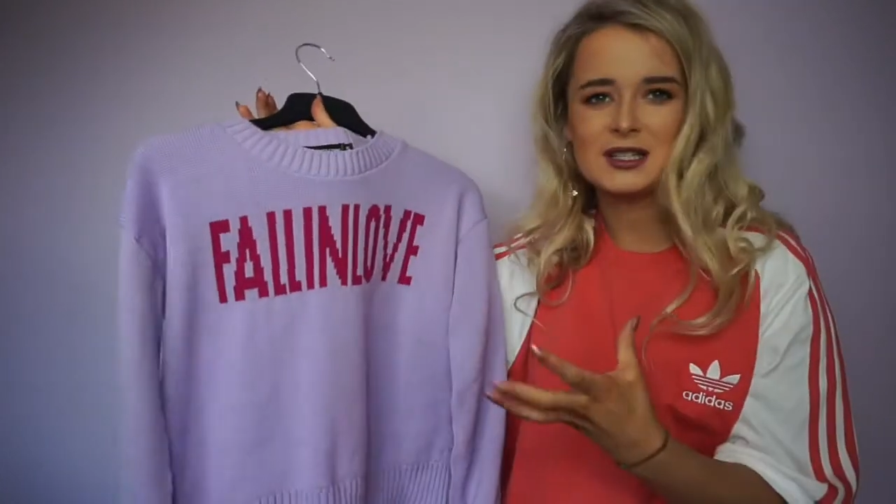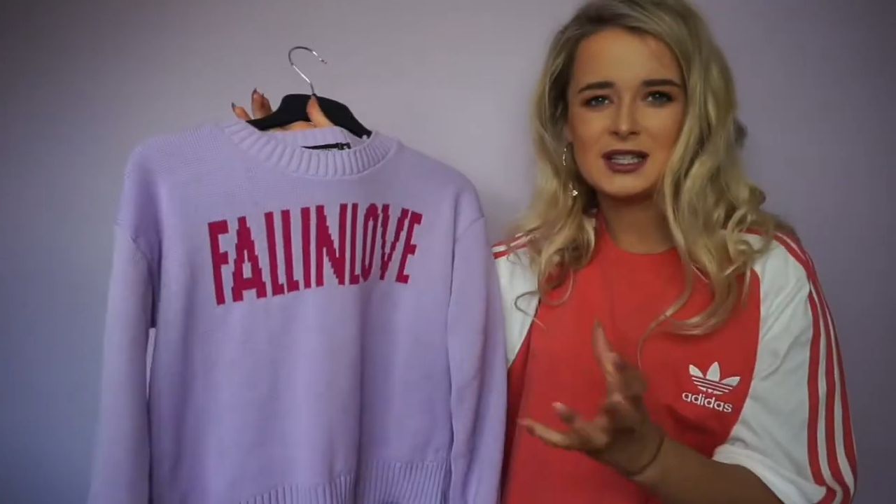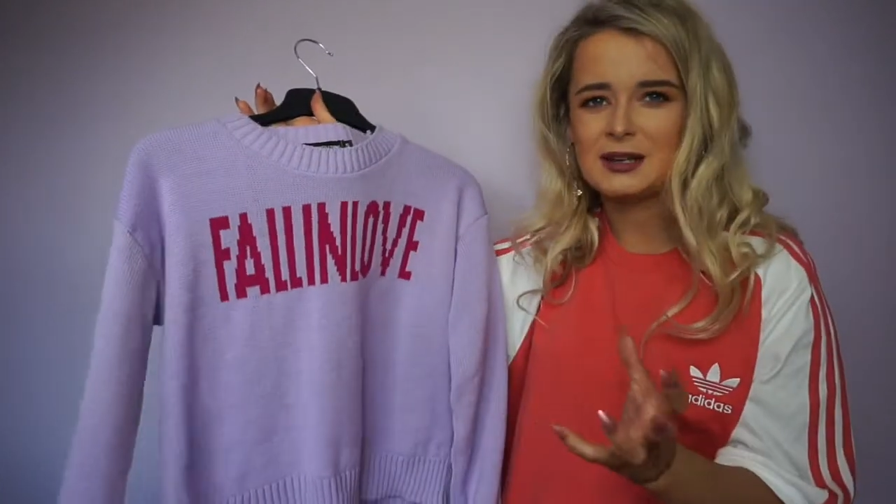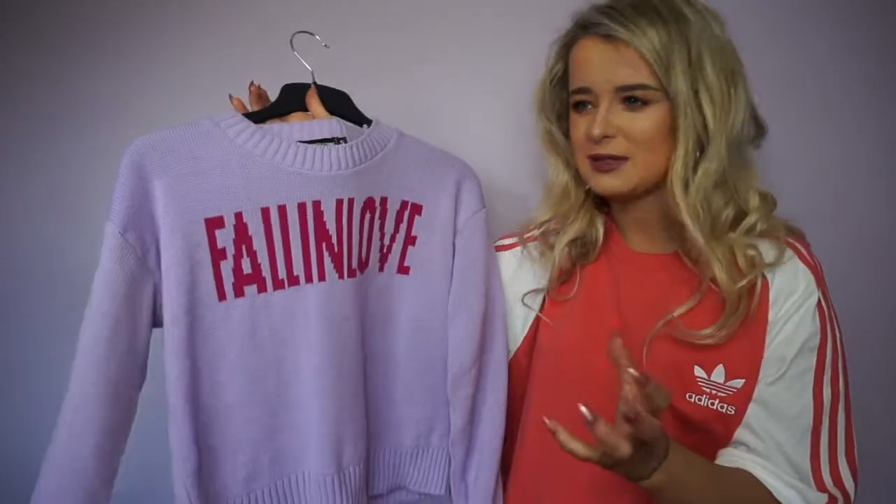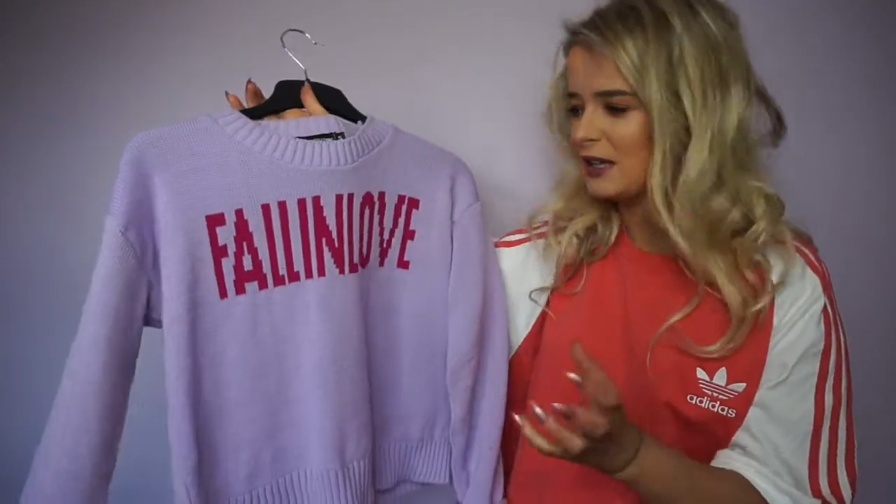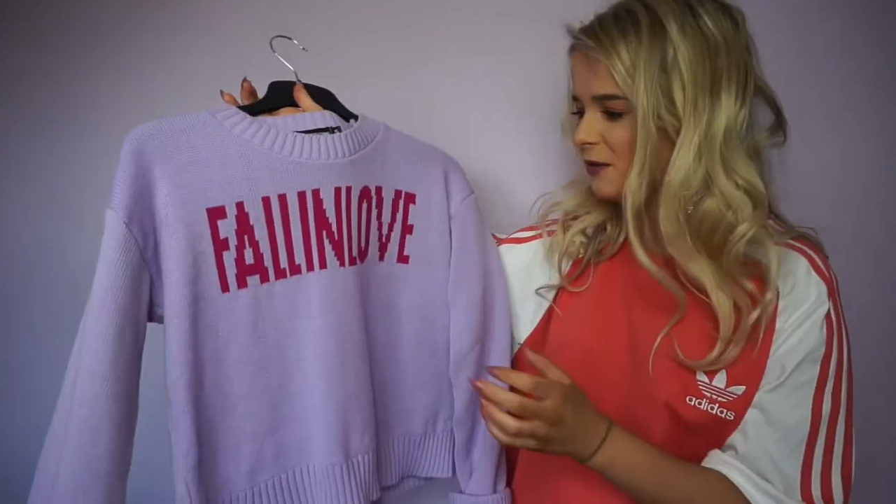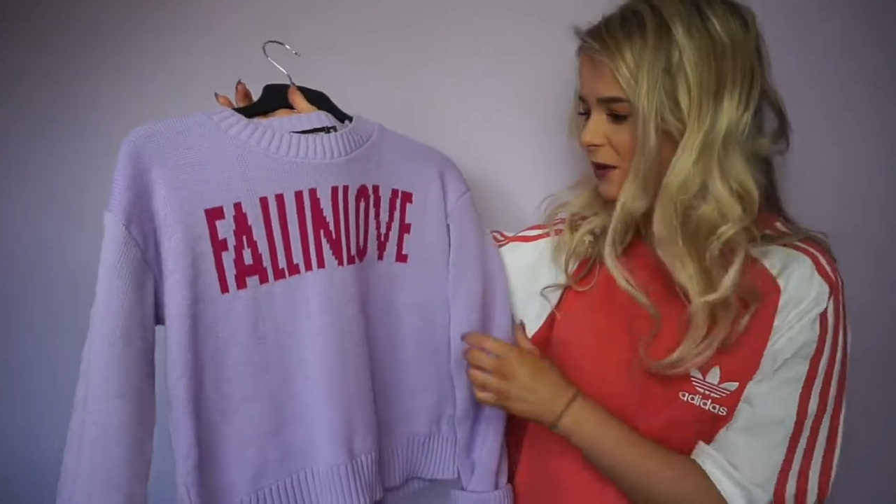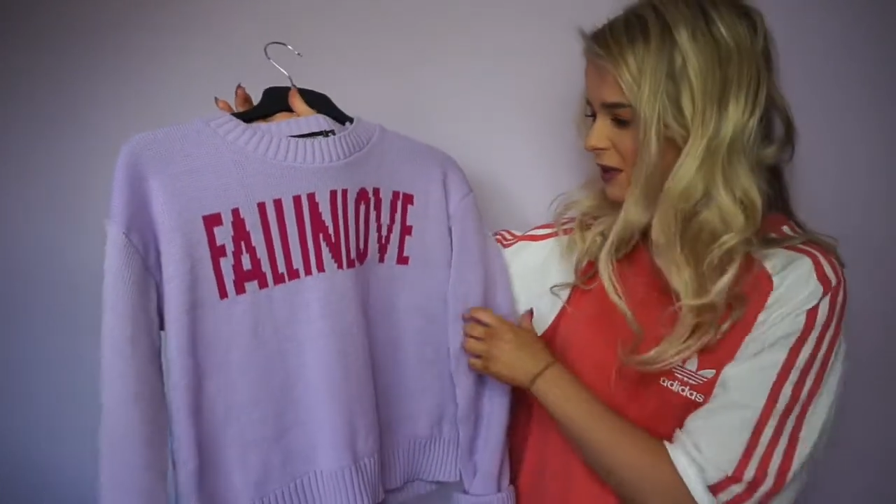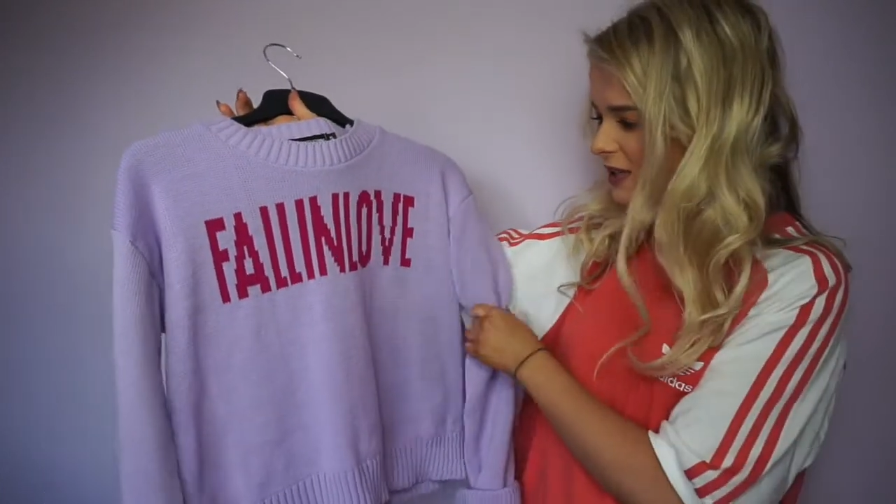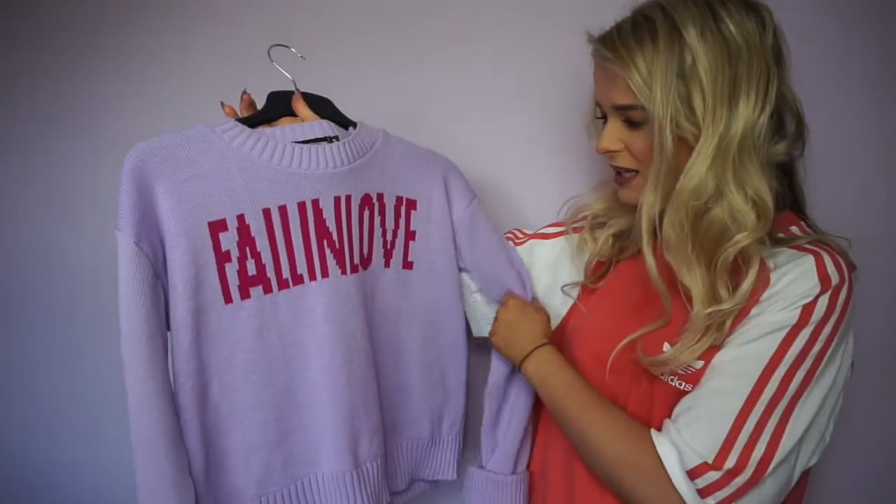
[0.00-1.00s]
and I was like,
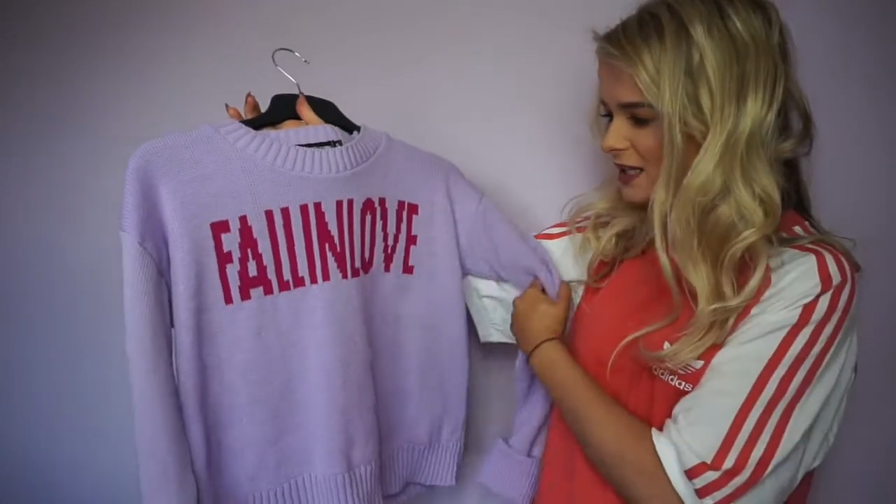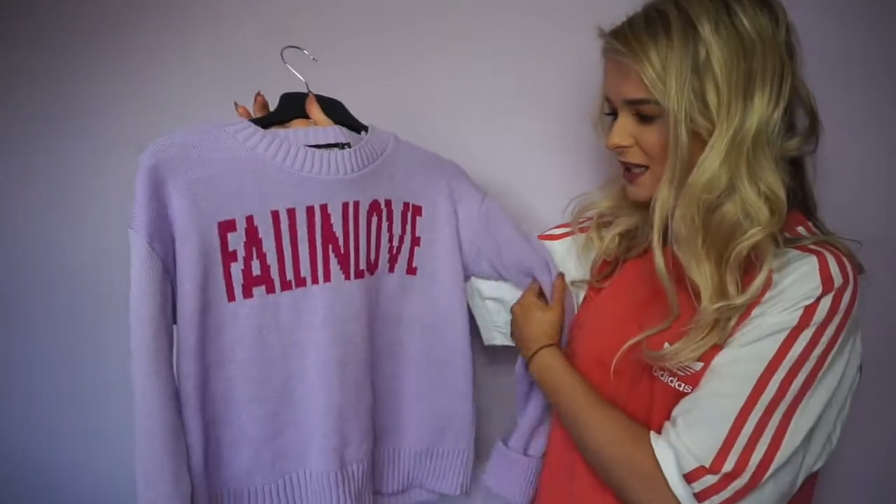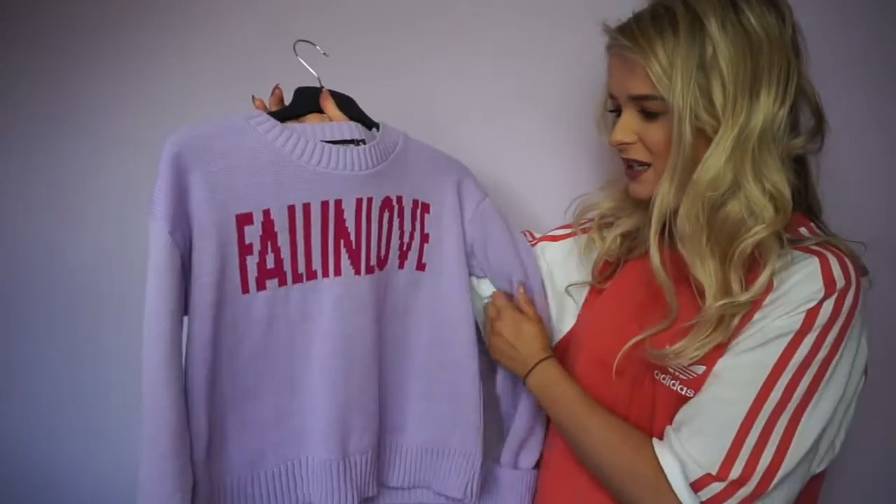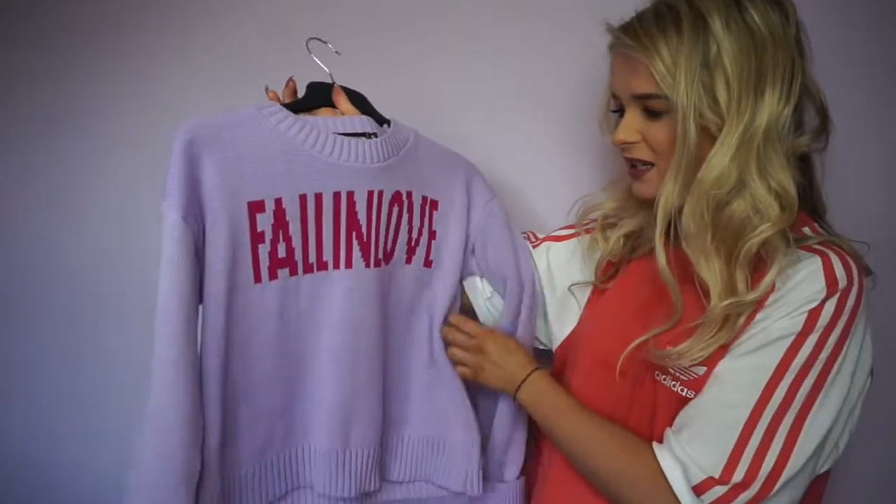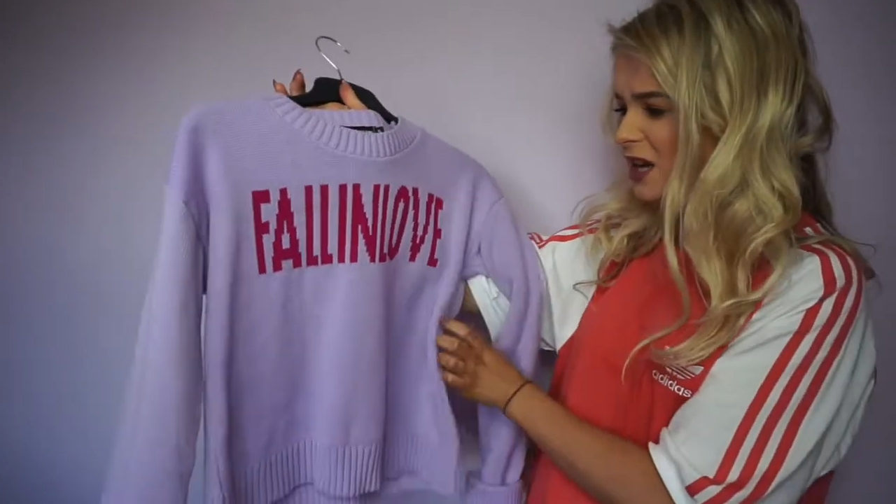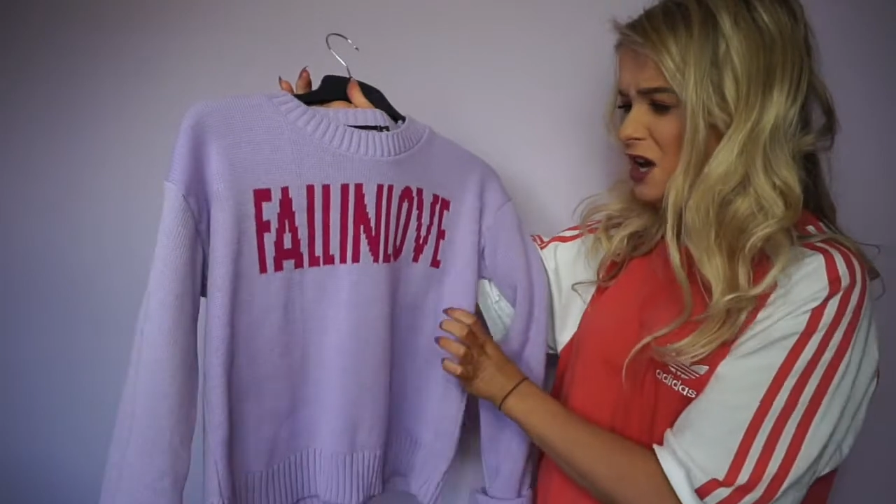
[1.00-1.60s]
what is that saying?